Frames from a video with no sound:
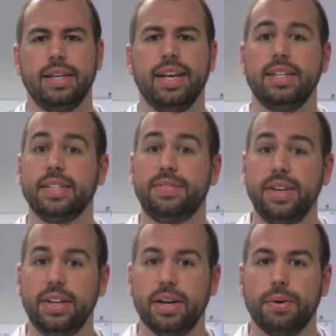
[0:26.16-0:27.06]
In this
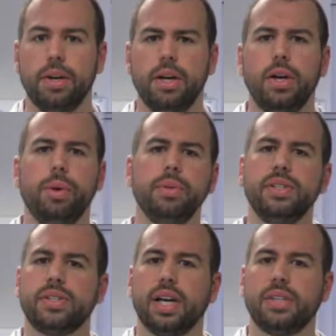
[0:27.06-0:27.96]
video, we will
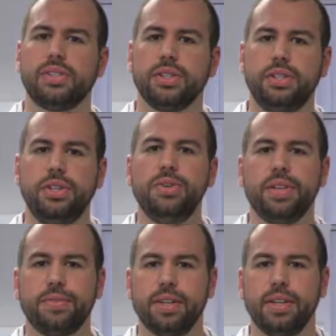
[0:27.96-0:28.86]
discuss two
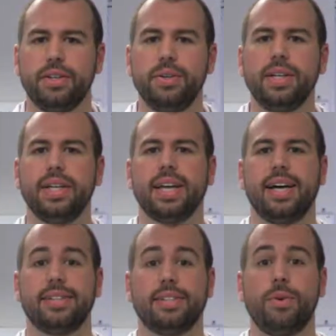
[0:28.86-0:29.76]
different nucleic
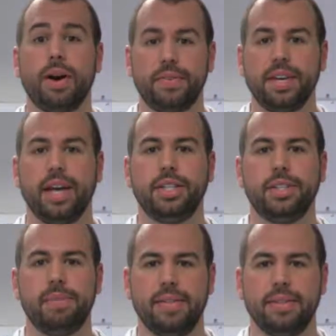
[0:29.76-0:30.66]
acid
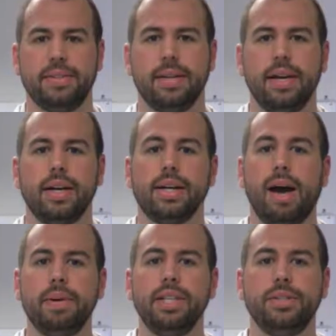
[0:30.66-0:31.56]
quantification methods
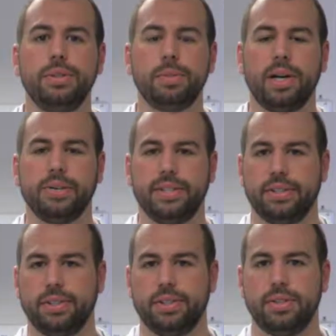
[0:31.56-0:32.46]
commonly used by
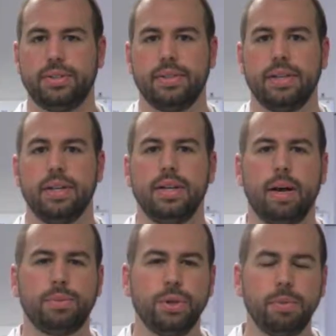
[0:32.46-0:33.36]
researchers,
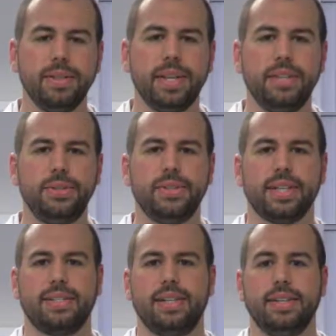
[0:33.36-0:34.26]
absorbance
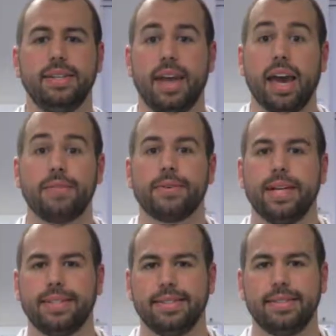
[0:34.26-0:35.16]
A260 and
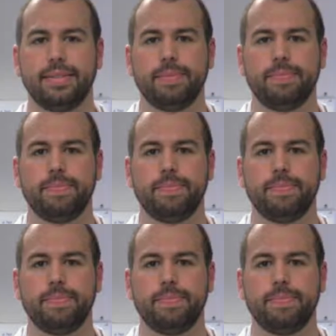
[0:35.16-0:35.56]
fluorescence.